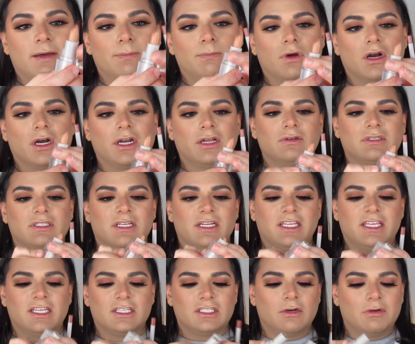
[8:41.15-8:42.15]
that Mario said
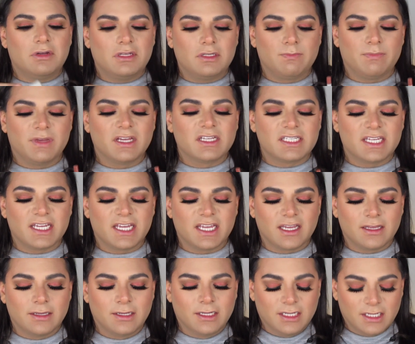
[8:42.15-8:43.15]
he's always
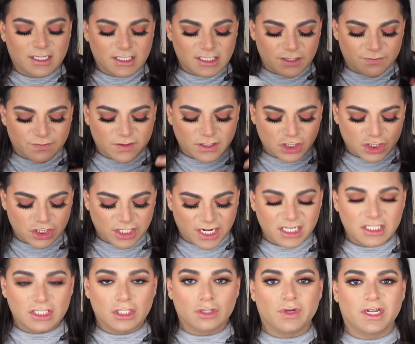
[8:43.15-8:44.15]
mixing different
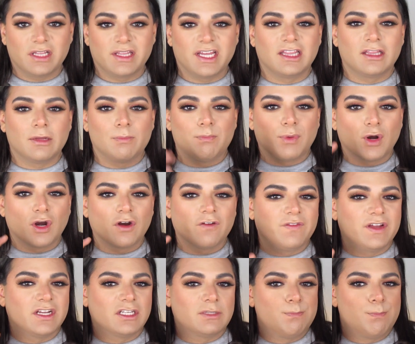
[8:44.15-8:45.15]
shades to create like the
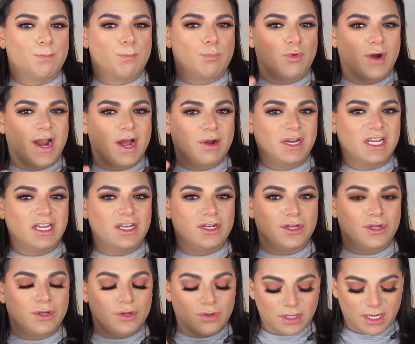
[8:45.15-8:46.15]
perfect brownie
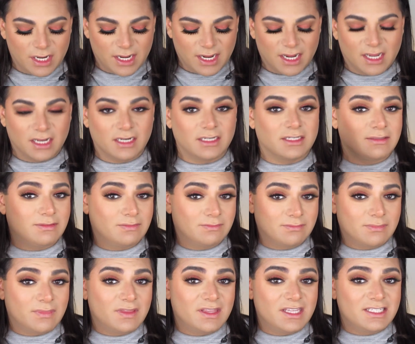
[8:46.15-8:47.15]
nude, and
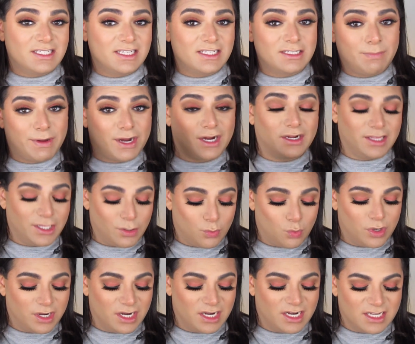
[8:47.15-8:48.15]
this is apparently
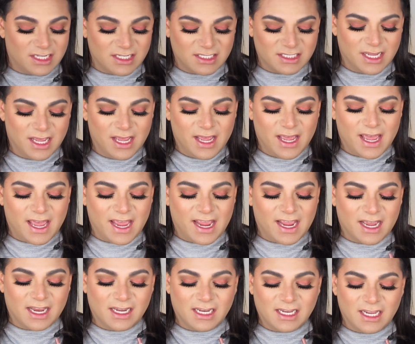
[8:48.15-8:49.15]
what it is.
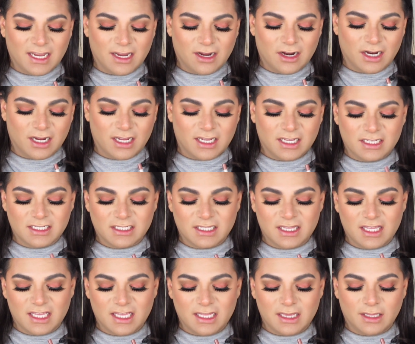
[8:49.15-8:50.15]
And here is
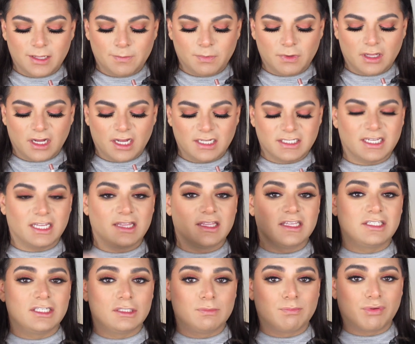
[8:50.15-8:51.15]
the lip gloss, and
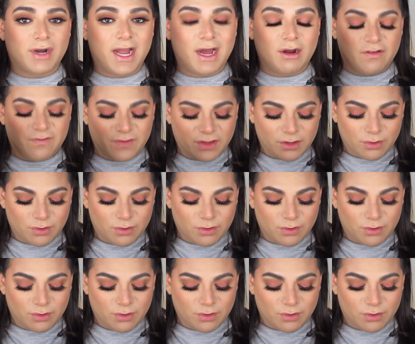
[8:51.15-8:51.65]
this is Proud of